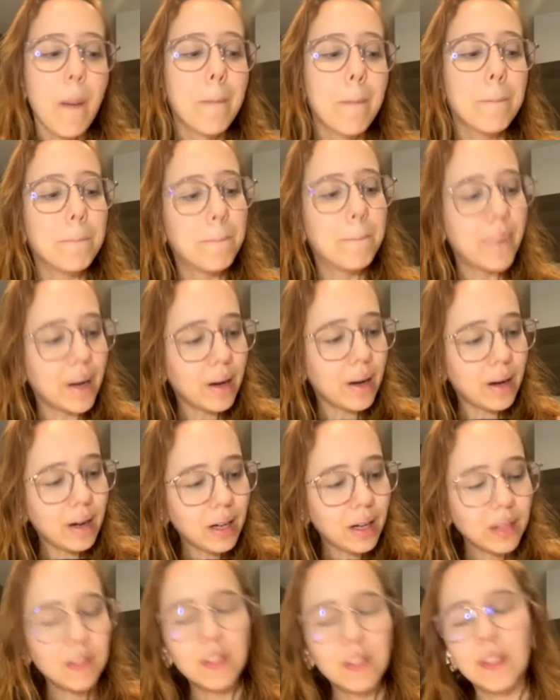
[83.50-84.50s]

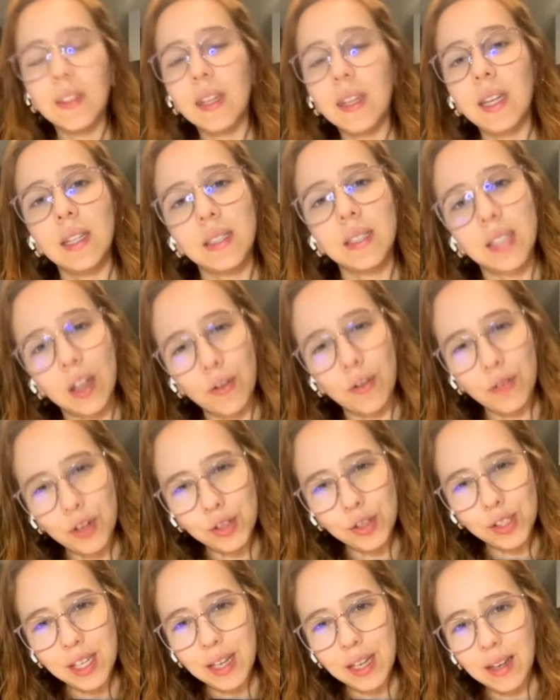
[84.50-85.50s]
but instead of
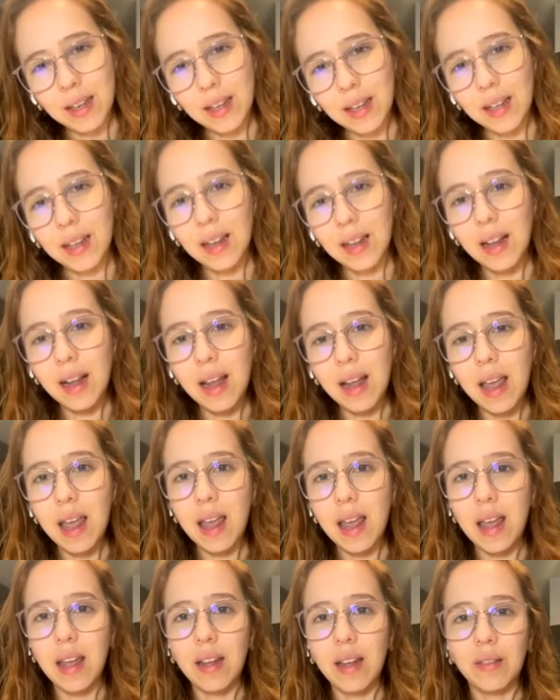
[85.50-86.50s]
using
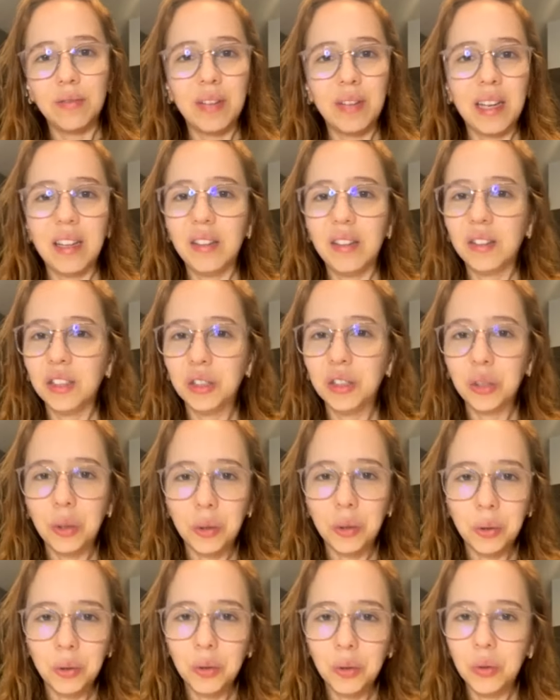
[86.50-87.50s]
a regular
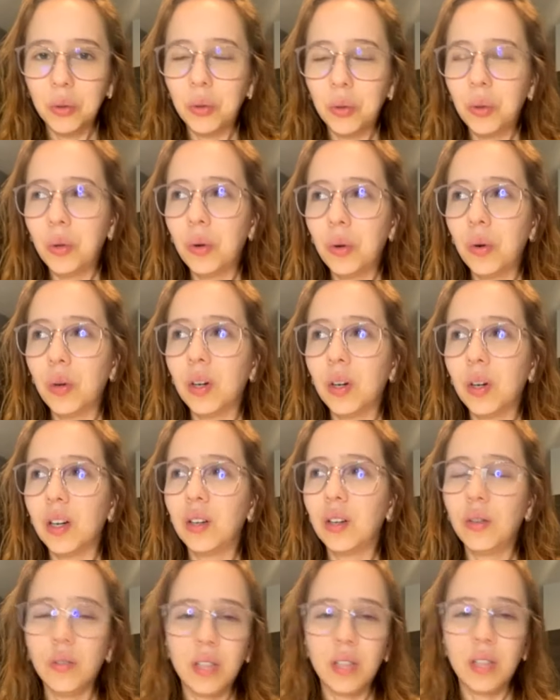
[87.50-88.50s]
dough or
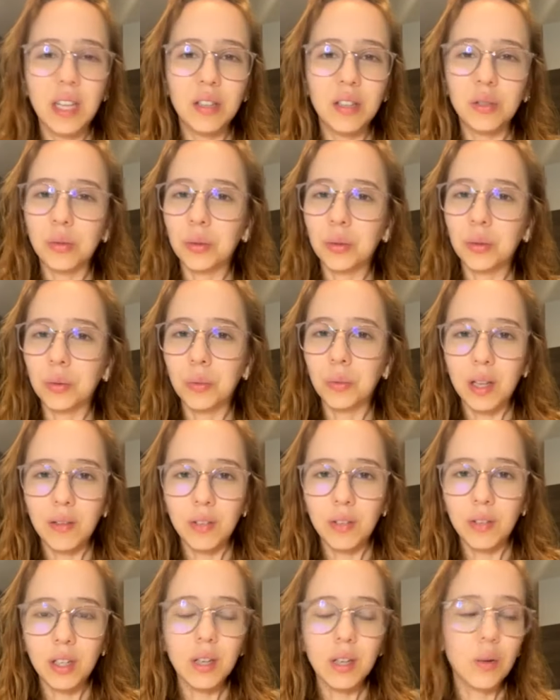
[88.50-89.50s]
cookies or
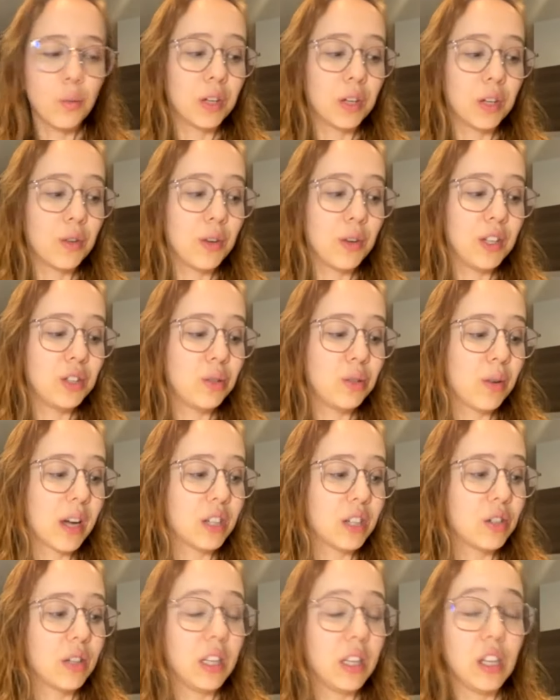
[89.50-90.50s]
whatever, we're going to
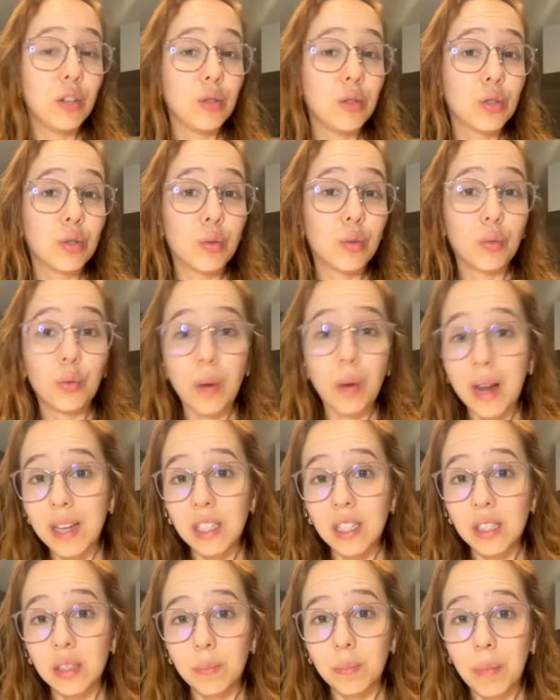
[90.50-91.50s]
actually use
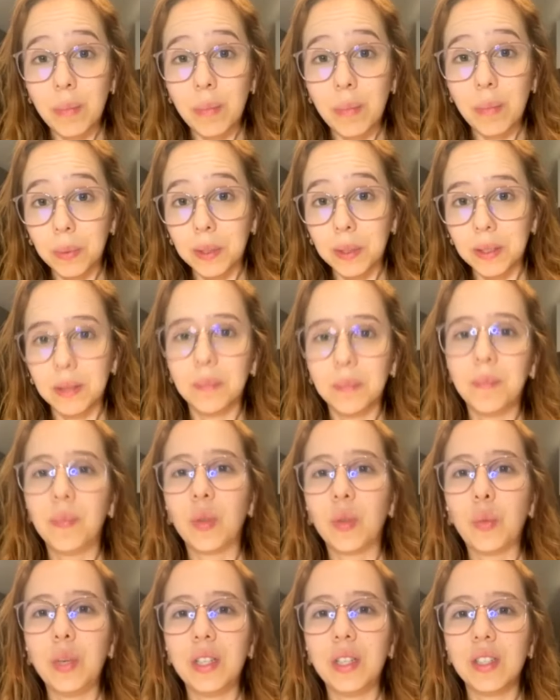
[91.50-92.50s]
rice paper,
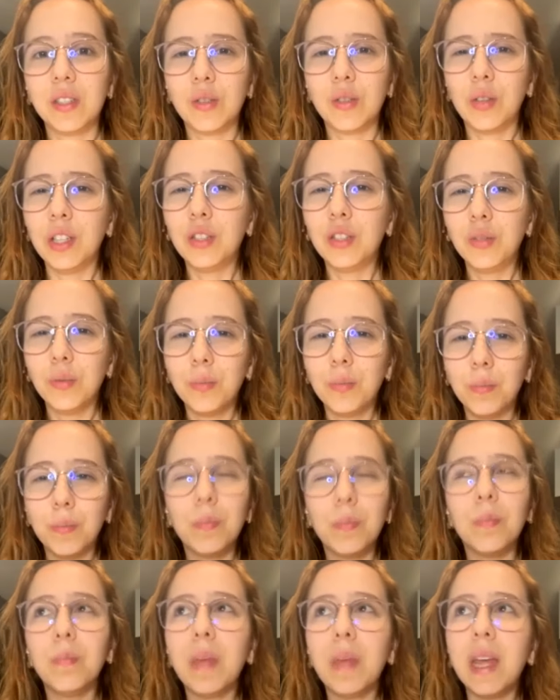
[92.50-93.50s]
which is going to
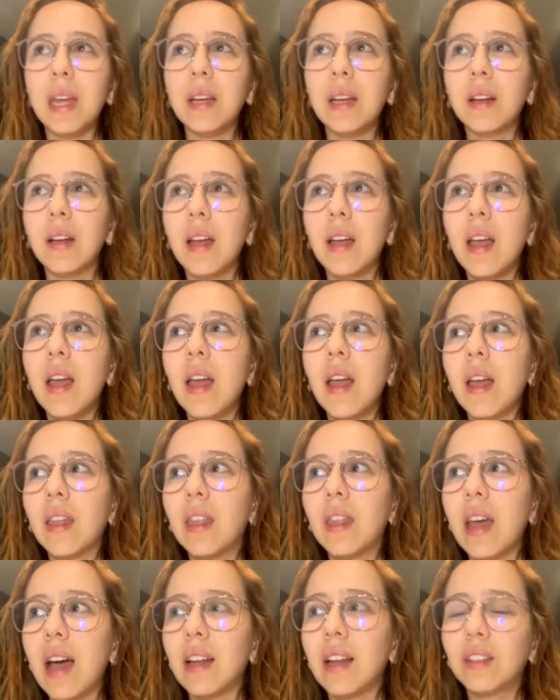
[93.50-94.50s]
make
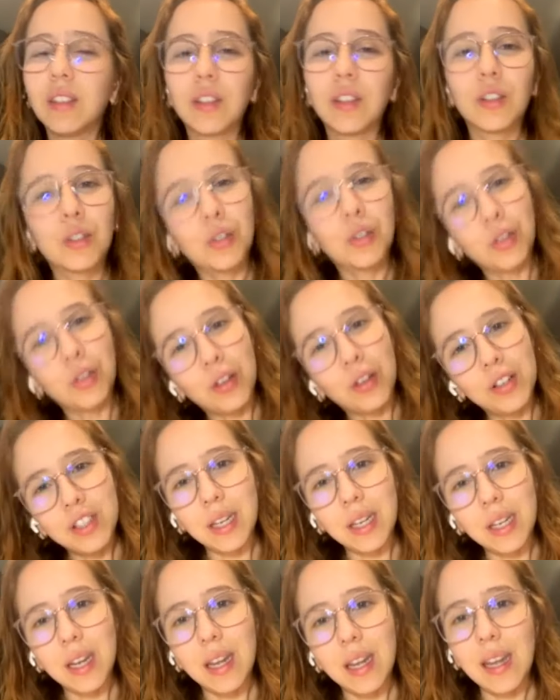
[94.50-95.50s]
that
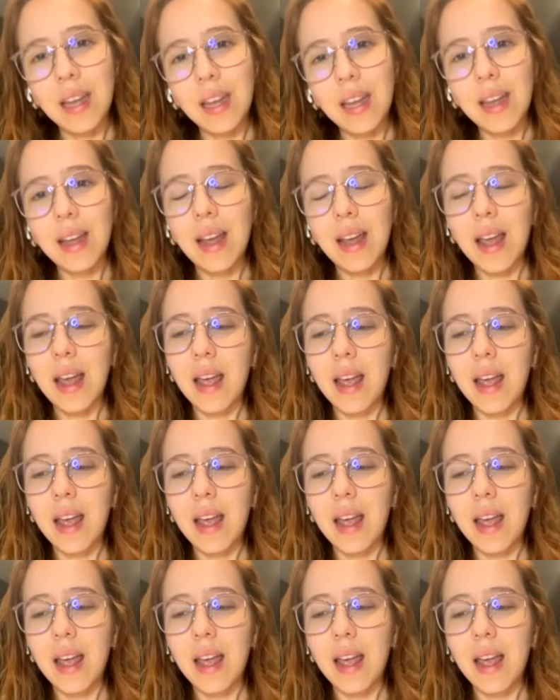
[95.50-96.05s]
crunchy